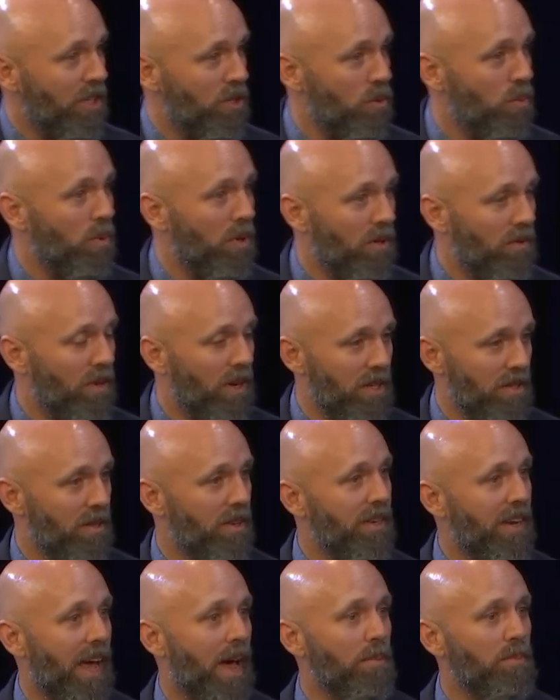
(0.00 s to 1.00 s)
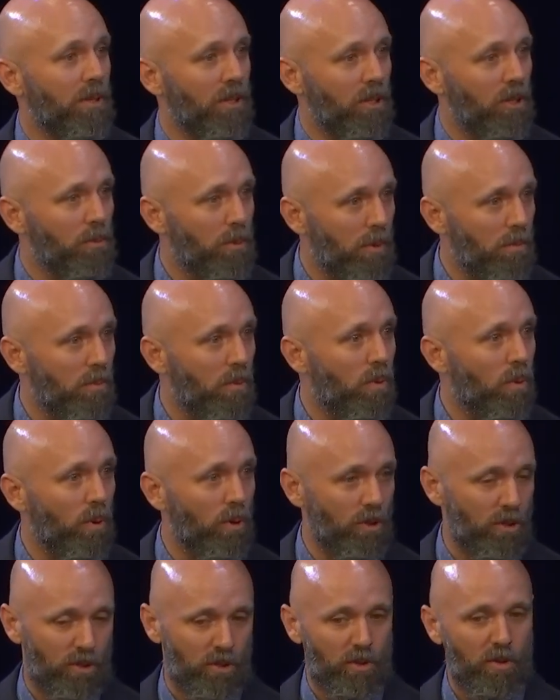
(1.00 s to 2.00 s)
each one of us, adapt a little bit
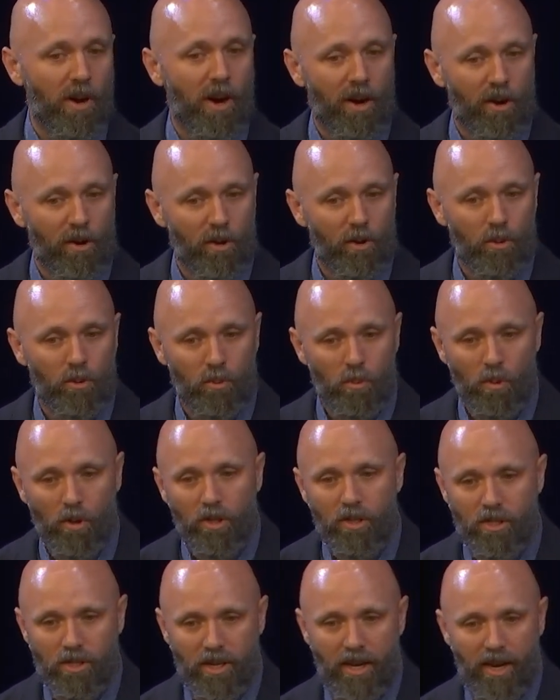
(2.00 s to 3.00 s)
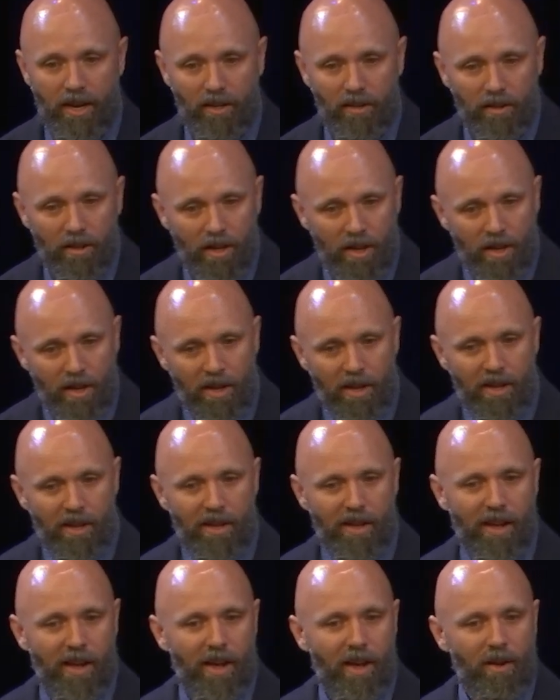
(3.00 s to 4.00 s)
more to our own work style.
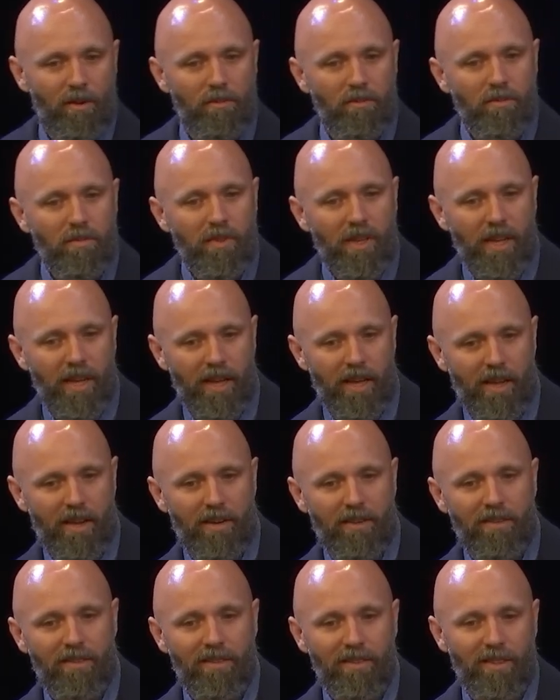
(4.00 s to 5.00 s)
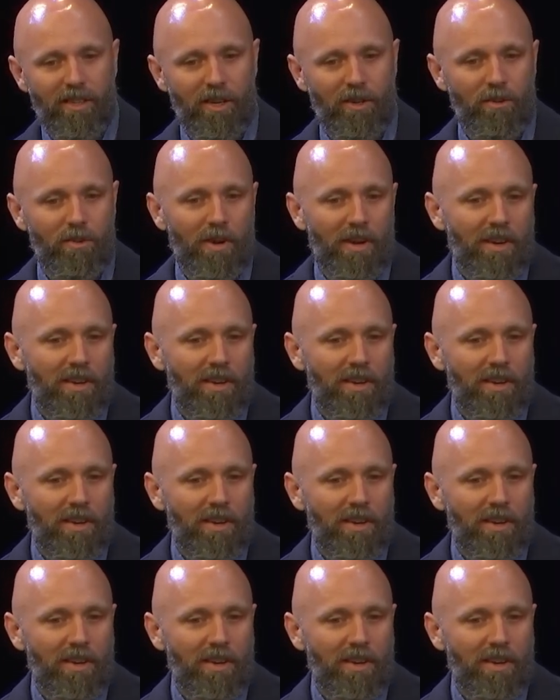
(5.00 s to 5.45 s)
Um, and, you know,